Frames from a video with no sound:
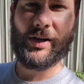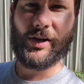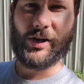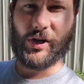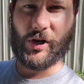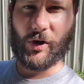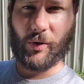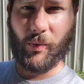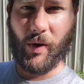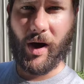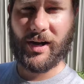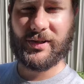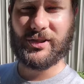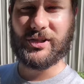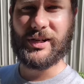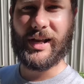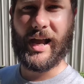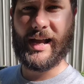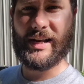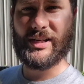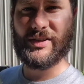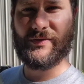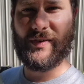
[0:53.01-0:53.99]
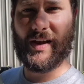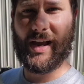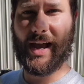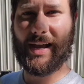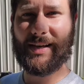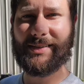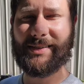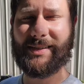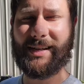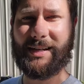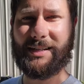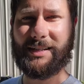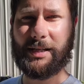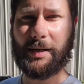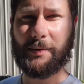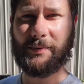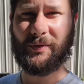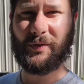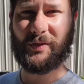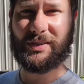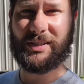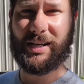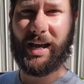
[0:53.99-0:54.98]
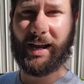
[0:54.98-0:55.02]
You're watching H V A C Tips
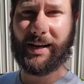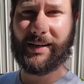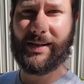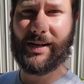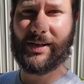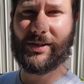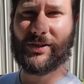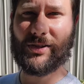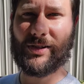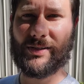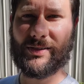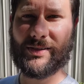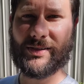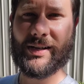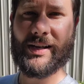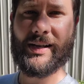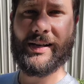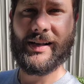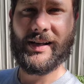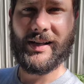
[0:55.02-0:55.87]
for Technicians.